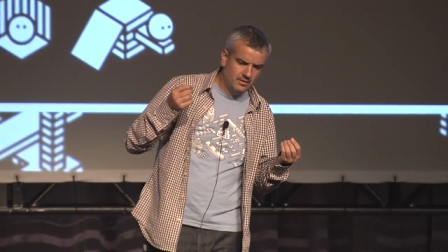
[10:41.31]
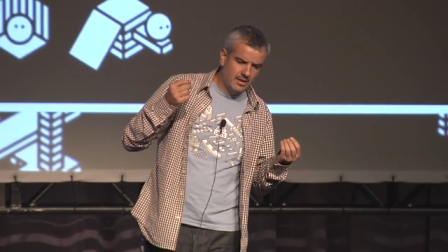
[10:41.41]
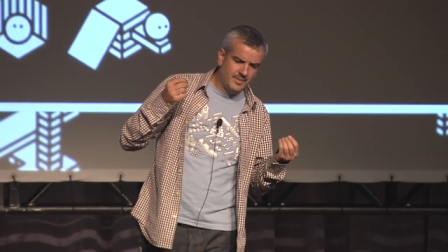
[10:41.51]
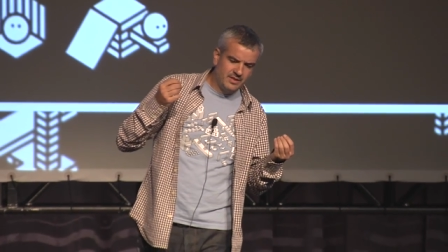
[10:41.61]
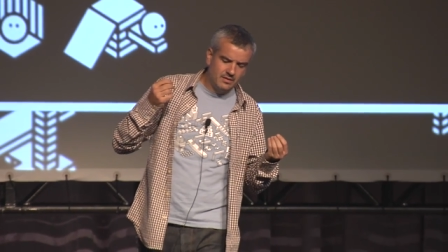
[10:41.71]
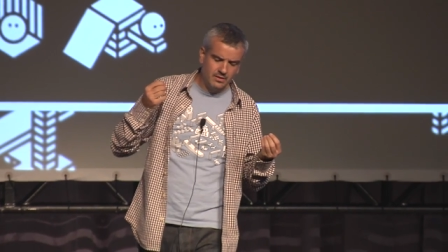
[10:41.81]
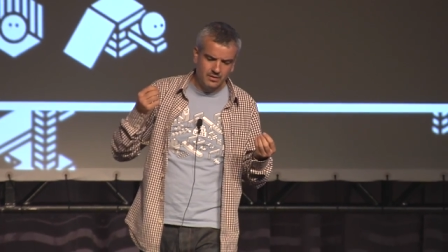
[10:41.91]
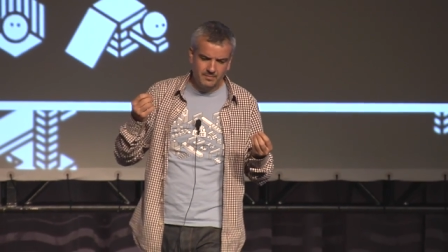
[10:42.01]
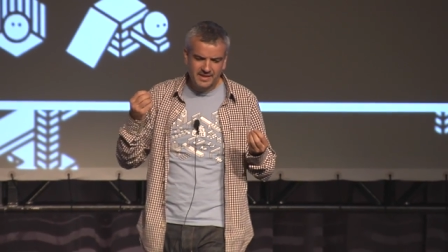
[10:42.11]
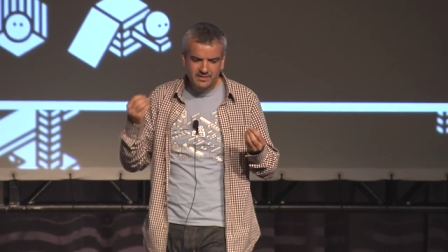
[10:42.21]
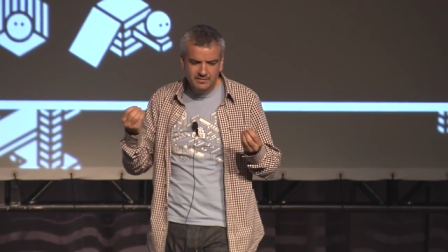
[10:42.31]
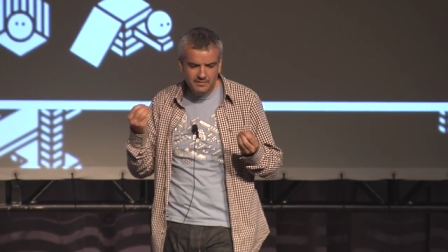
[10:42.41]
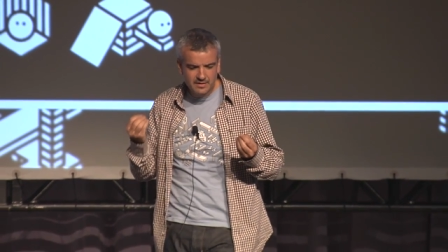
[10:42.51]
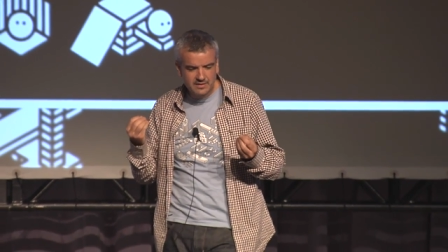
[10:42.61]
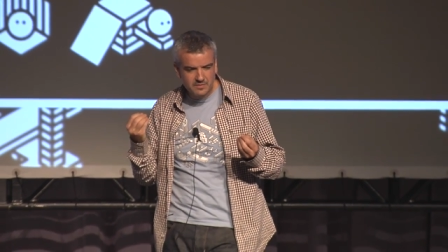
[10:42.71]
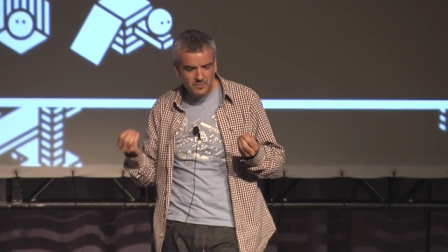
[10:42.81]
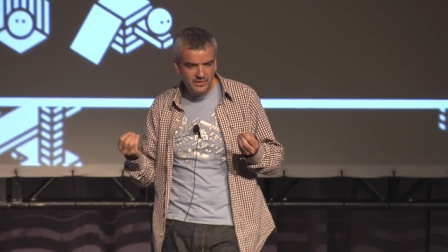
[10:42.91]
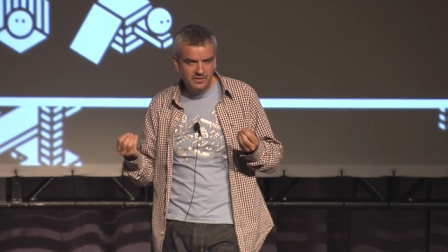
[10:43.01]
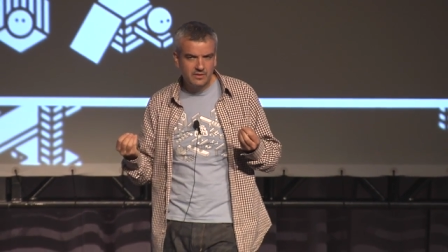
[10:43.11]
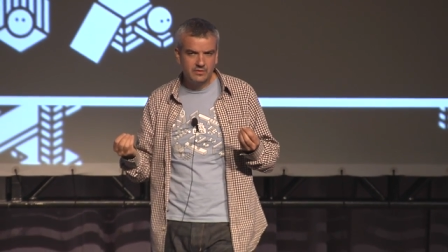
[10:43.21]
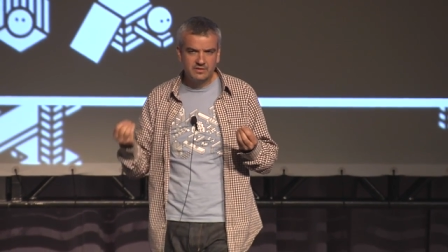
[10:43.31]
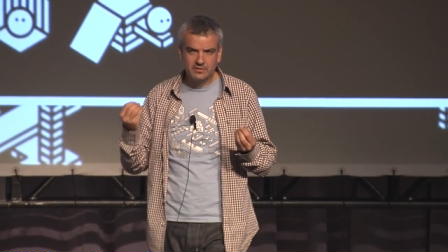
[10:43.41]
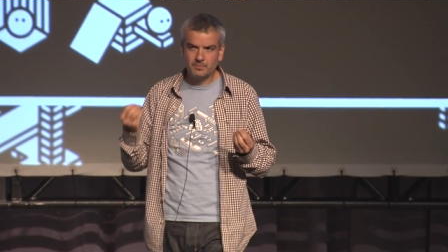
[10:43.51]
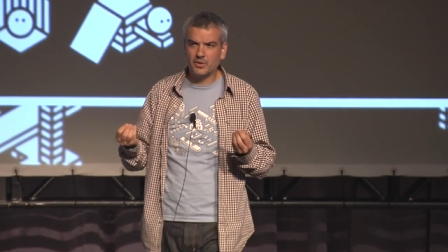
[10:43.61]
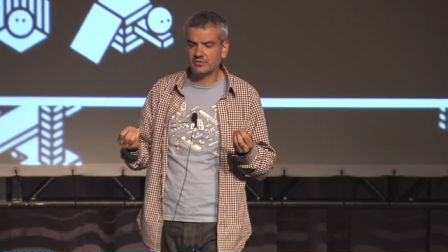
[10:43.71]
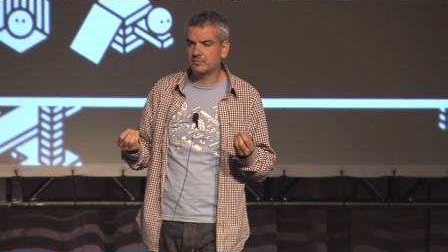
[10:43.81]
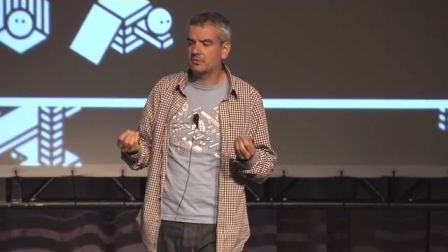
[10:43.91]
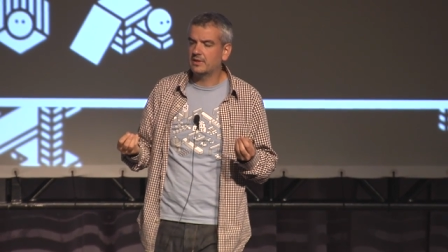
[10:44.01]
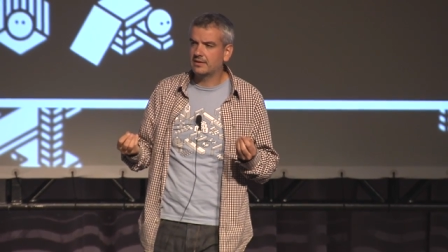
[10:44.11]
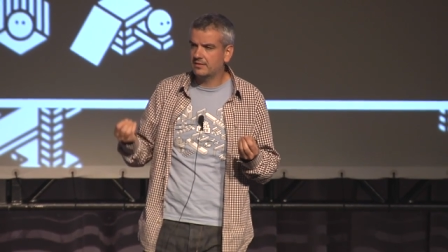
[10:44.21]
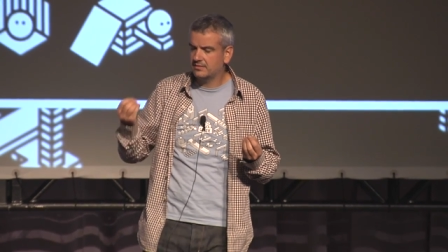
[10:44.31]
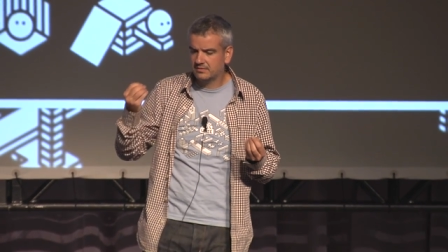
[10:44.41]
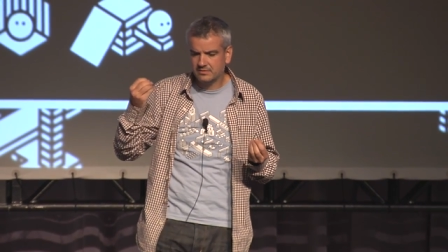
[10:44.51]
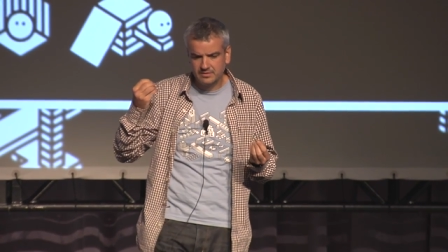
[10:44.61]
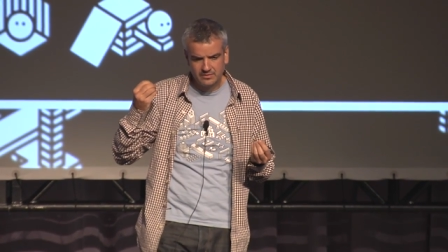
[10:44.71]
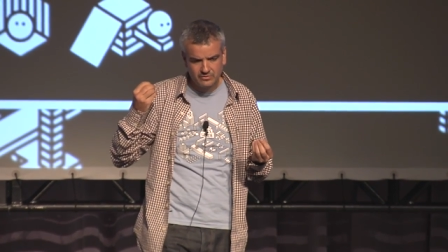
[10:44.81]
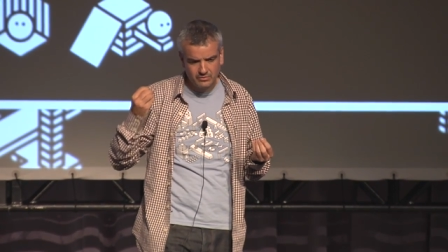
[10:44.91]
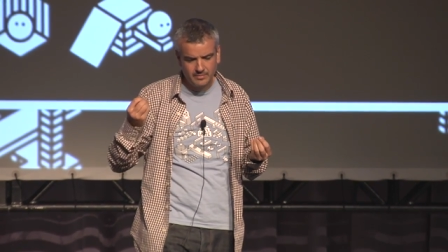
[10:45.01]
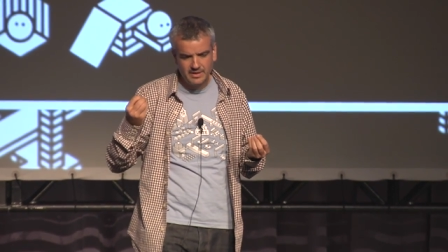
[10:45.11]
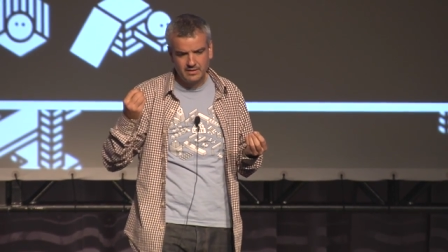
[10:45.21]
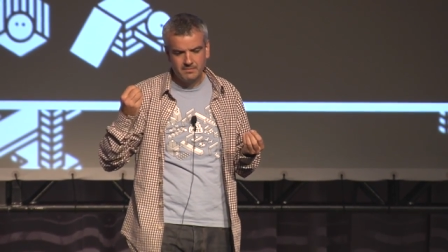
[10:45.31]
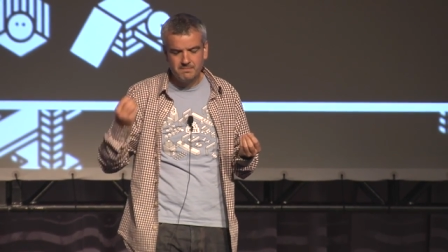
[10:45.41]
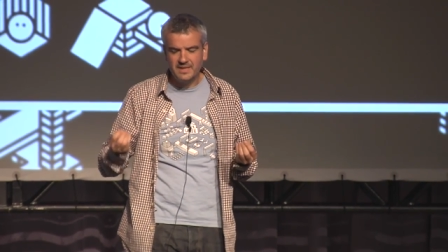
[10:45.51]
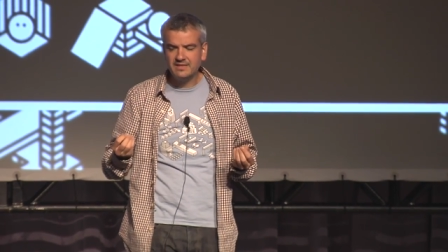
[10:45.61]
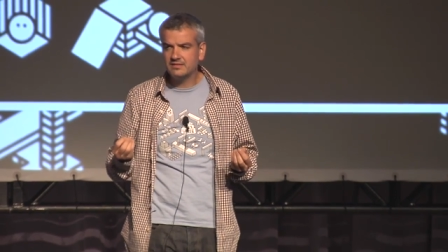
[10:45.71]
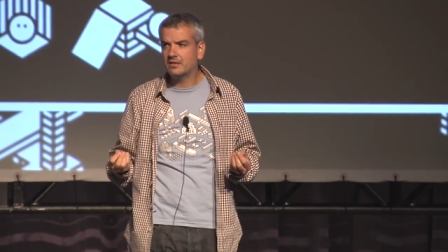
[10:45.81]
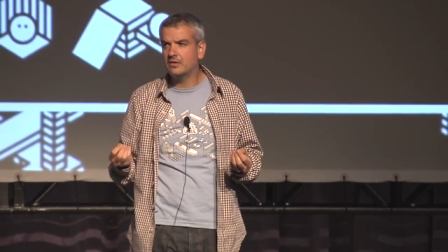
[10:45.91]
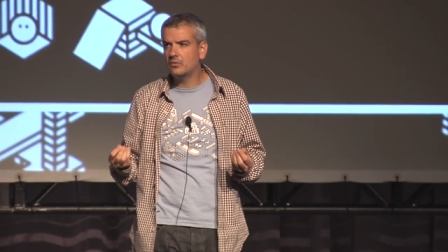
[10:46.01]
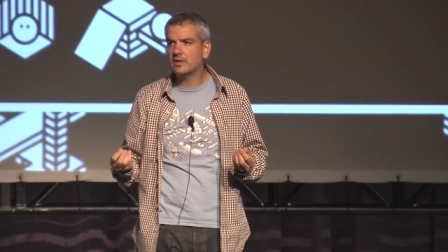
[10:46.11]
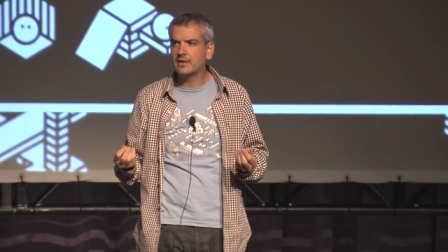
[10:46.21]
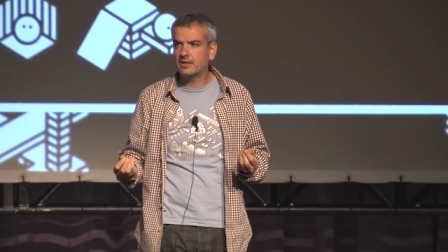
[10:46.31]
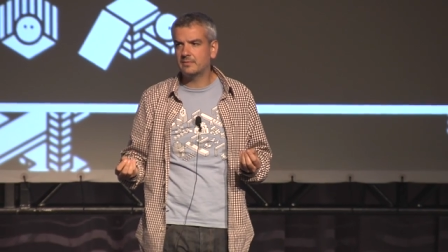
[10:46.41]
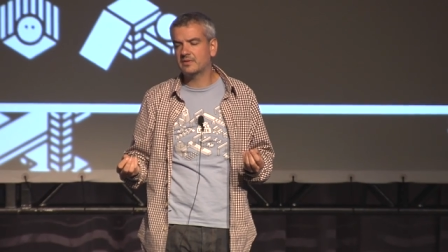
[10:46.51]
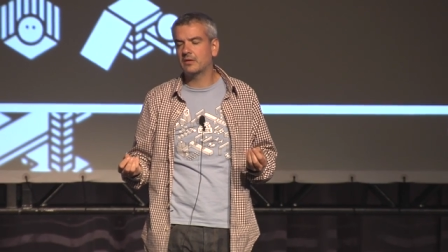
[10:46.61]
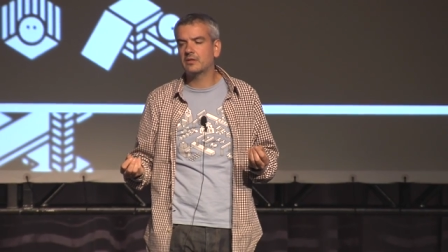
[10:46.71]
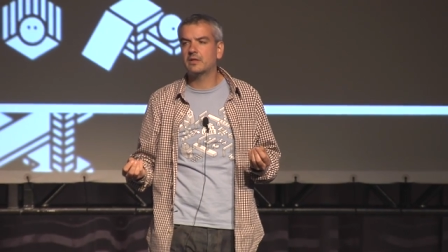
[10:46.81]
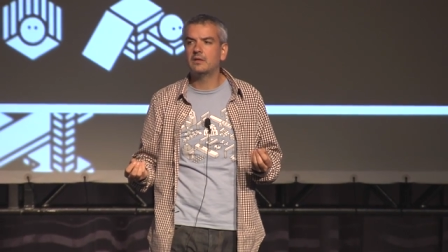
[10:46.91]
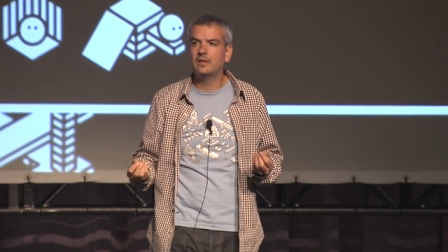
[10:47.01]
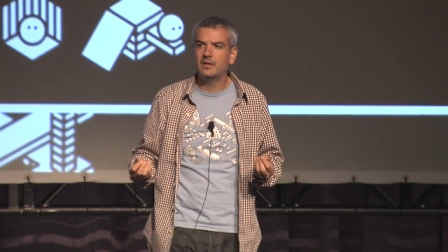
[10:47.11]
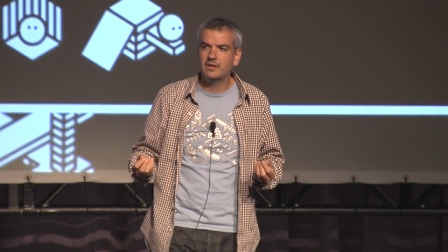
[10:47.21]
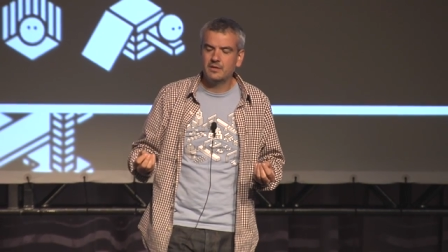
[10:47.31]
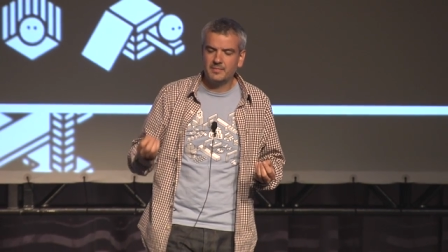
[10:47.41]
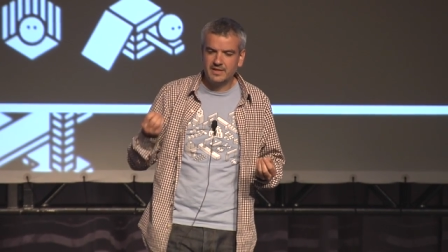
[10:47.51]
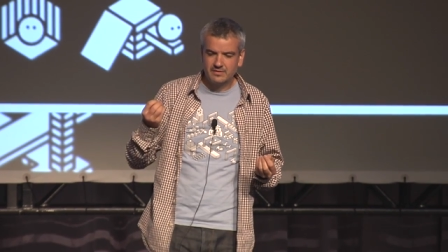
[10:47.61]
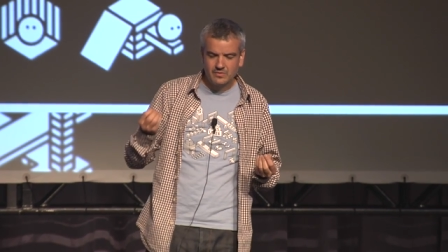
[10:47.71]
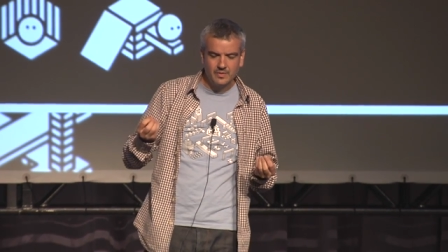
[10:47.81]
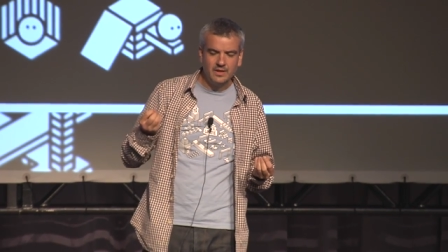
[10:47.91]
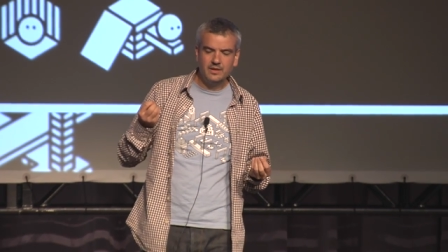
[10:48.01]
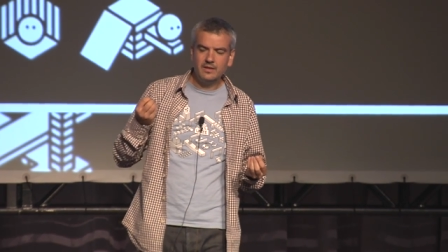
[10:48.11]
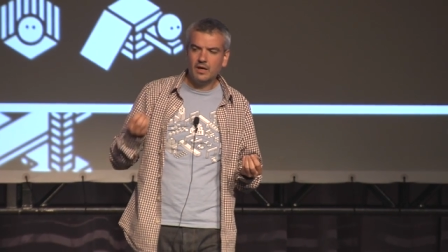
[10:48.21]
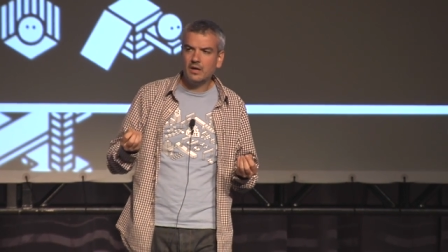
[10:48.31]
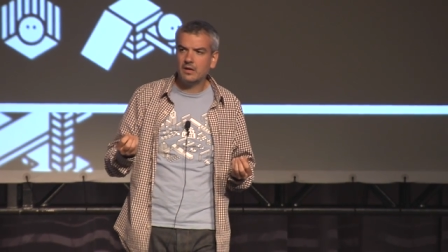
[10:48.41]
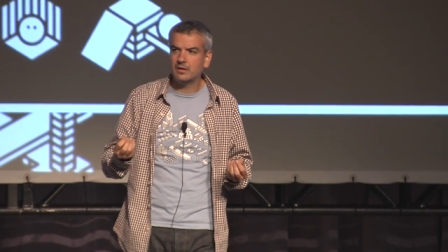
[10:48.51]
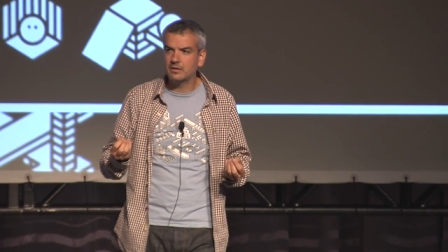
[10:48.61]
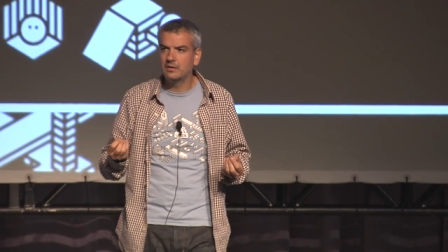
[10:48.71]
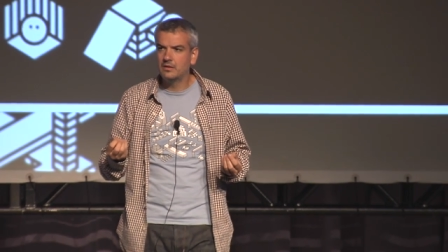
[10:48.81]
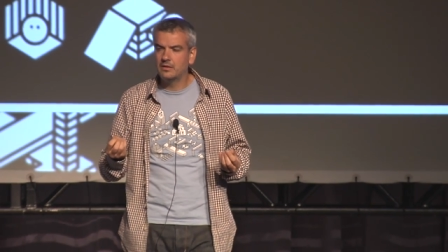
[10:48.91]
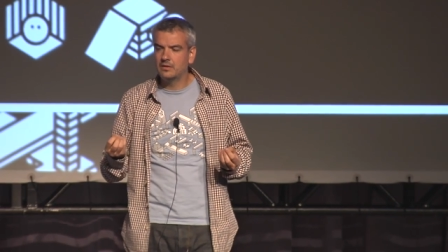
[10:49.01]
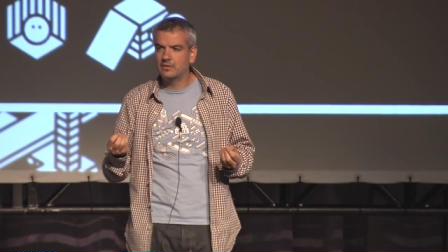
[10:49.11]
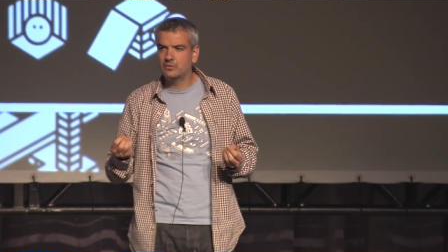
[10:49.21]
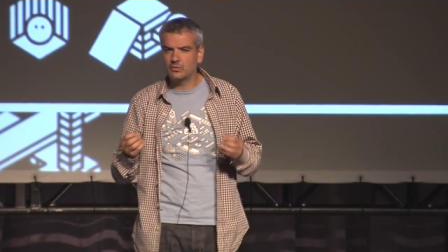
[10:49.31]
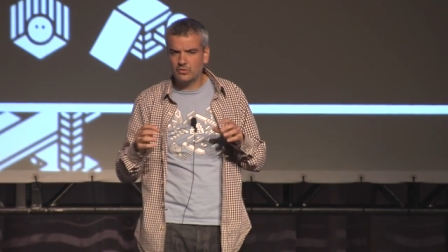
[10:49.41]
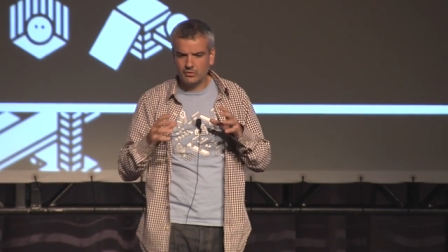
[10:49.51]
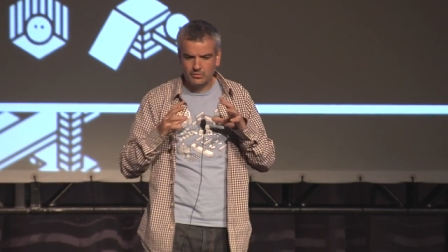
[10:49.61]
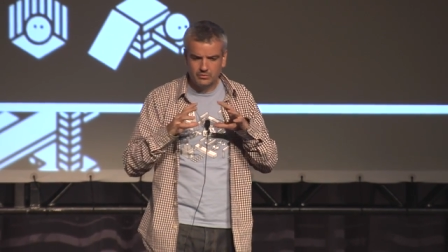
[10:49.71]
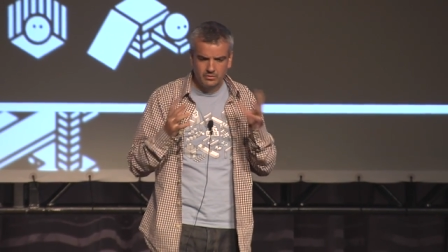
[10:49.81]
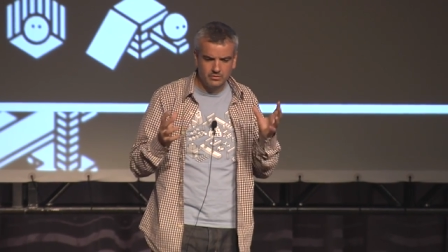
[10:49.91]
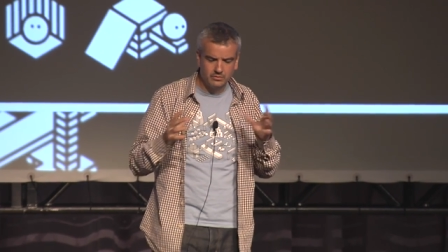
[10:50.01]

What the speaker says: Making something that is pretty in Unity is possible. There's so many amazingly looking games out there, but it's really hard to go